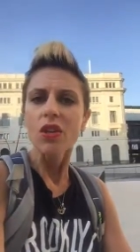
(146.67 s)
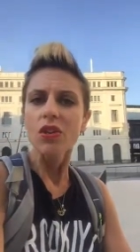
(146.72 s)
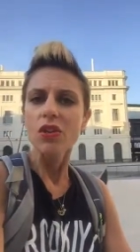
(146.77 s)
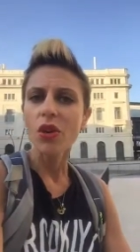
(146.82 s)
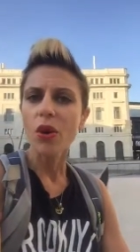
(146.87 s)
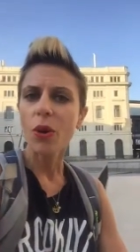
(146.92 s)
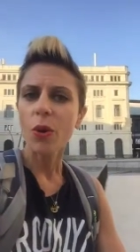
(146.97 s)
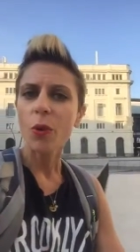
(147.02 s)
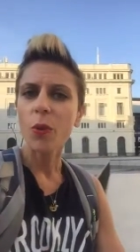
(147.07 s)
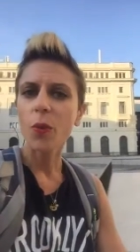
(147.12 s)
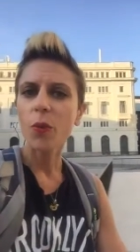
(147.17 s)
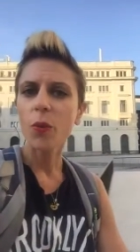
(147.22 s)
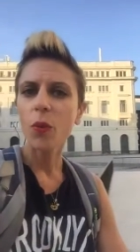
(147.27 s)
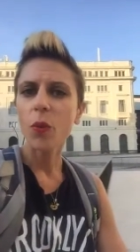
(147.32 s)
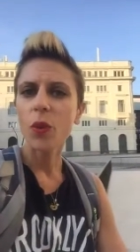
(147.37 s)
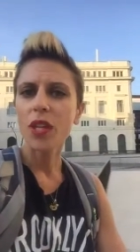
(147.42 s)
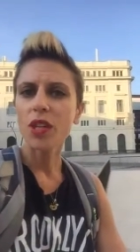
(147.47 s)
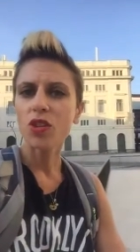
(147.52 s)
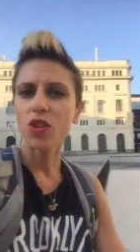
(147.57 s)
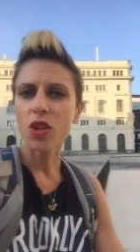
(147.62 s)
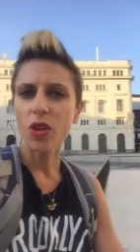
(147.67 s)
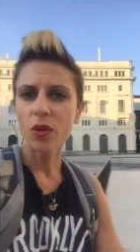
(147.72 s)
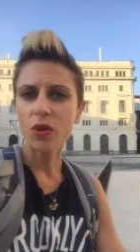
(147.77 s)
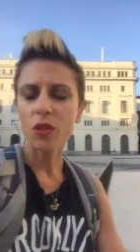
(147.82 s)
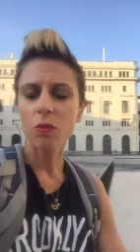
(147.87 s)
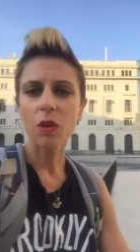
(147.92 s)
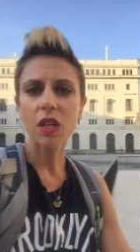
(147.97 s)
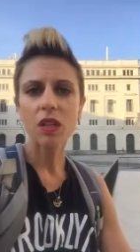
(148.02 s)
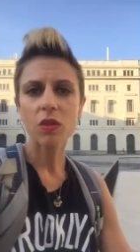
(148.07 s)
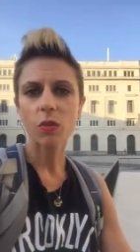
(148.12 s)
So we
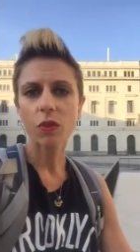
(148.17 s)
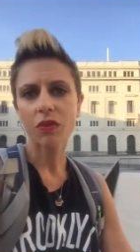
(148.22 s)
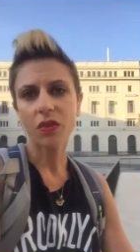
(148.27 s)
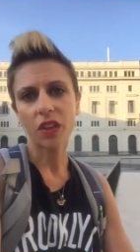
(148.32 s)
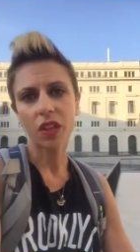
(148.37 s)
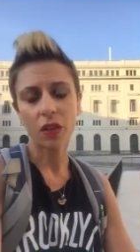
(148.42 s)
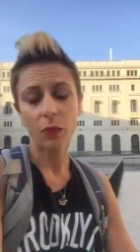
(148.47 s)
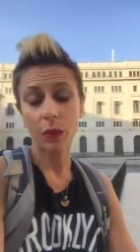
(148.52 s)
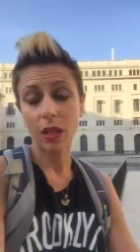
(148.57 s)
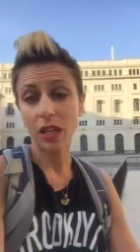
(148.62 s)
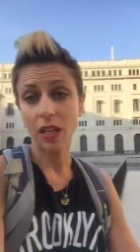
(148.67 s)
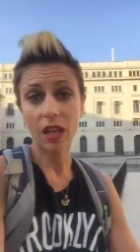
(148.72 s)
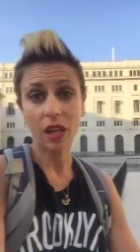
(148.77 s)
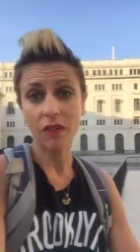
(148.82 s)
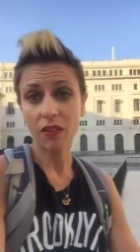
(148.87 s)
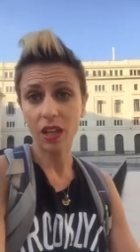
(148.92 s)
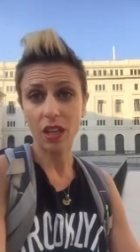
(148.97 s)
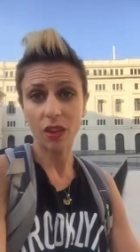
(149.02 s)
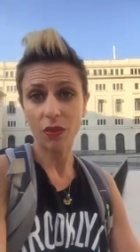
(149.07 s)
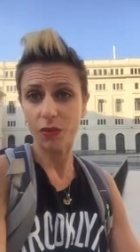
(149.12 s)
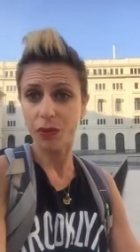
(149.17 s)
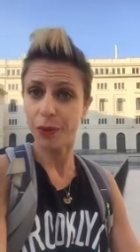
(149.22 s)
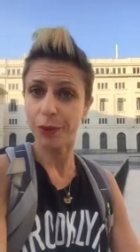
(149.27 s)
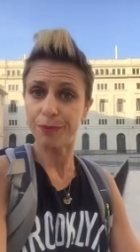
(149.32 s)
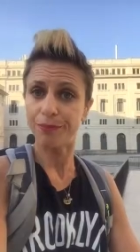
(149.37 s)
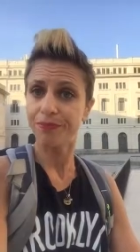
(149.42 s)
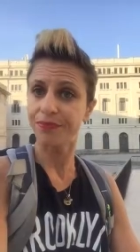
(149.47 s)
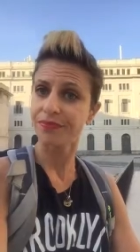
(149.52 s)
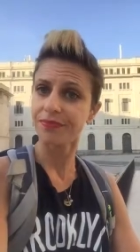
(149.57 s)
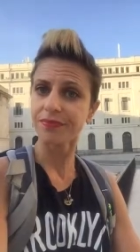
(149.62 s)
chose it because we felt like we could navigate the
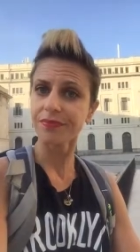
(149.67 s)
food.